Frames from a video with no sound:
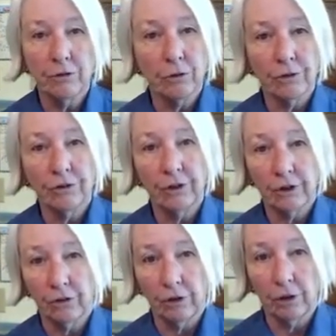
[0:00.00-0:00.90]

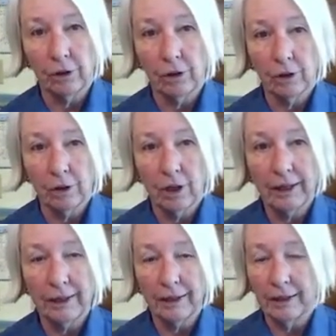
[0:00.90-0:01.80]
jurisdiction
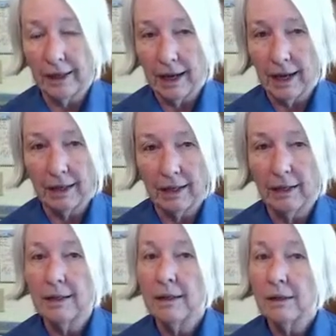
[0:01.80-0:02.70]
like Indiana,